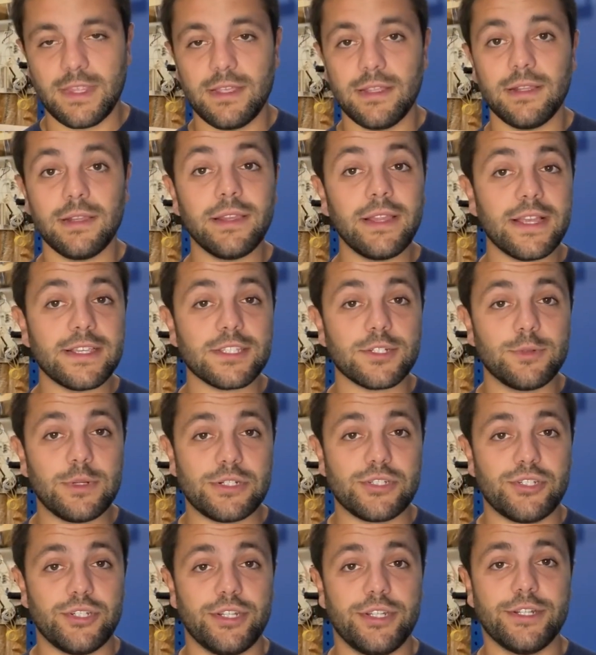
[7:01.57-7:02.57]
Last
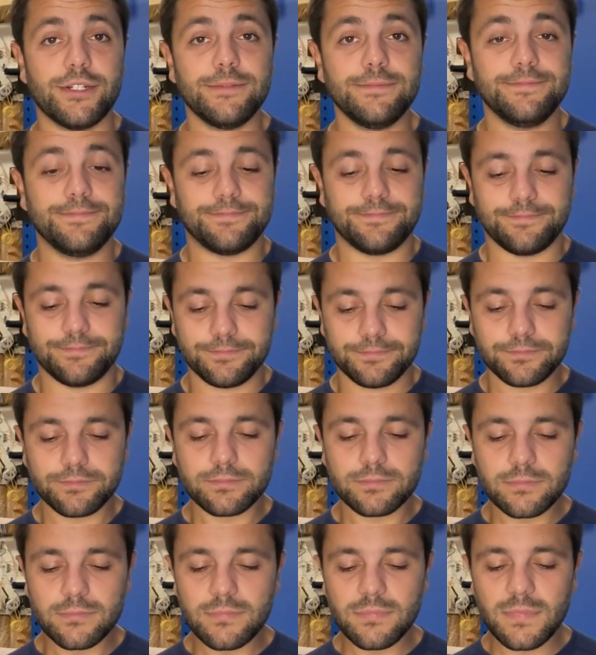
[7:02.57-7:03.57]
question here.
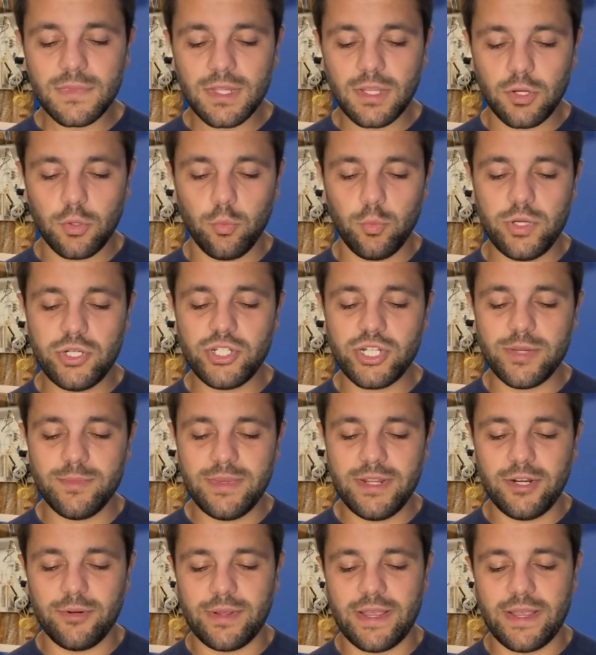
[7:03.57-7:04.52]
Which amino